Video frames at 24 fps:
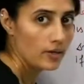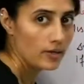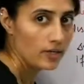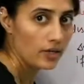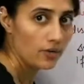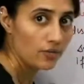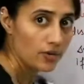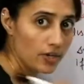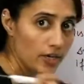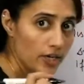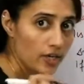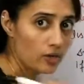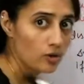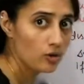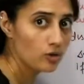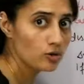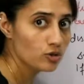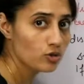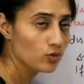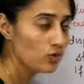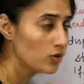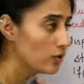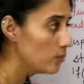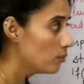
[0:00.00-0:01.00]
Now here
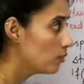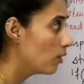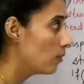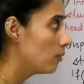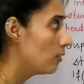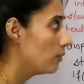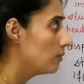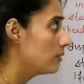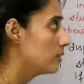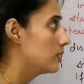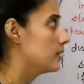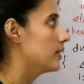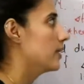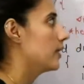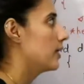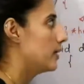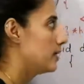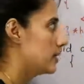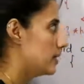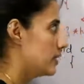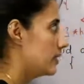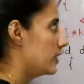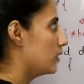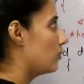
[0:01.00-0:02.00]
also one problem is there.
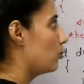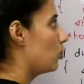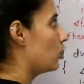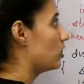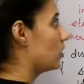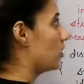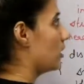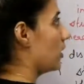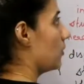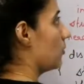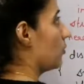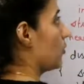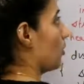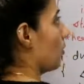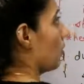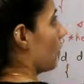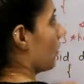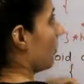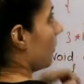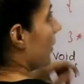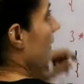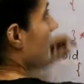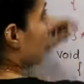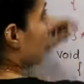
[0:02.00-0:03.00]
See, what is that problem?